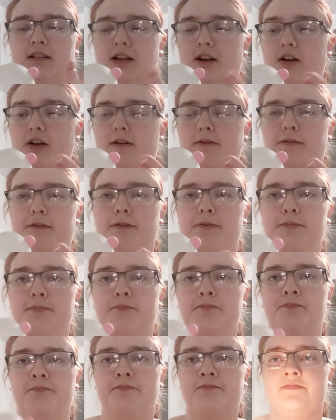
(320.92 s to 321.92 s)
off,
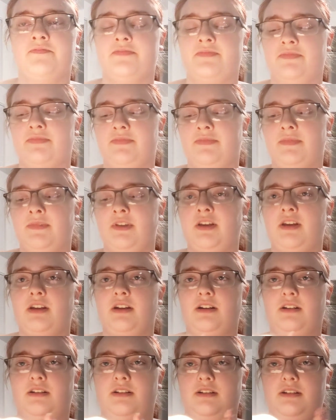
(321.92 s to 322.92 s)

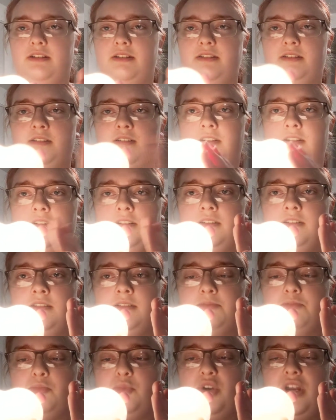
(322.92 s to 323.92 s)
on,
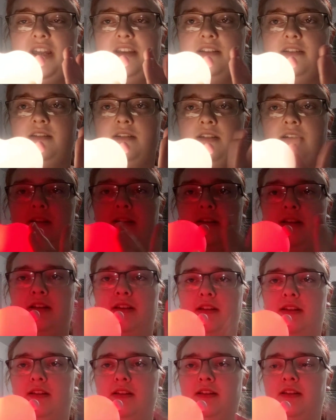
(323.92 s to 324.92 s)
bright,
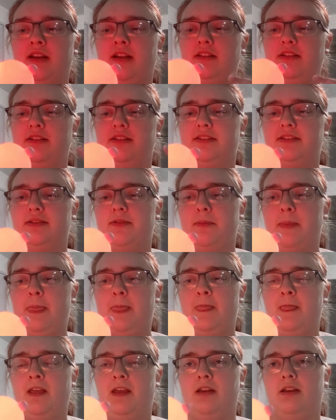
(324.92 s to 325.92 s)
colors.
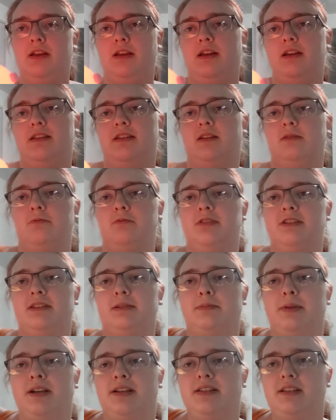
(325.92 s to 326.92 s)
And then once
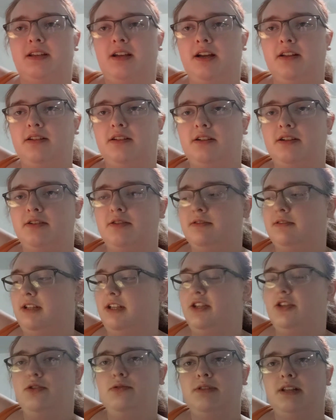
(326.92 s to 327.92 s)
it picks a color that
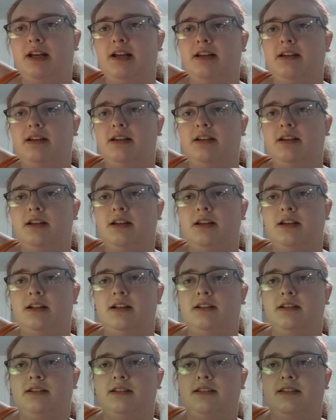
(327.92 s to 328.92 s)
you like,
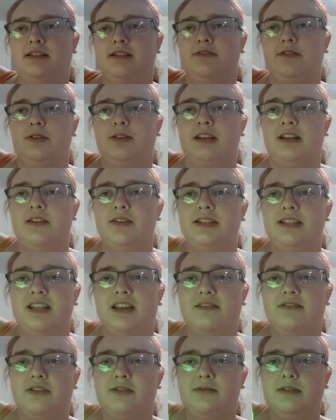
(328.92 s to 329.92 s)
let's see if can you see
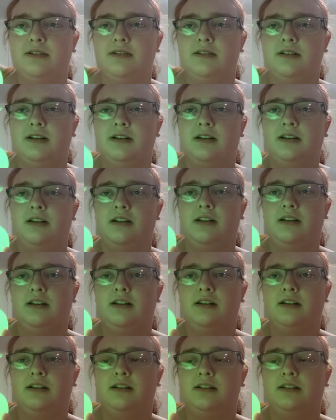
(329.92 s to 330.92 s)
that very well?
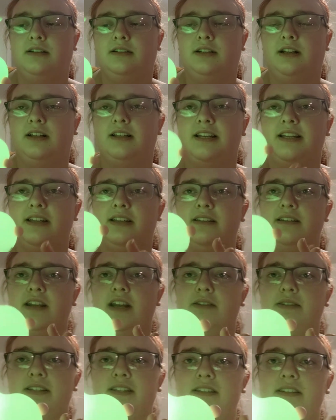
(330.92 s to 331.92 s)
I'll hit it.
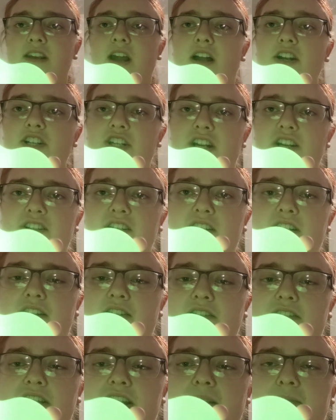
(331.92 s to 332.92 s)
Now it's not changing
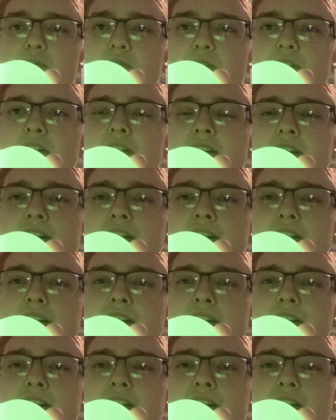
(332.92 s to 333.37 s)
colors anymore.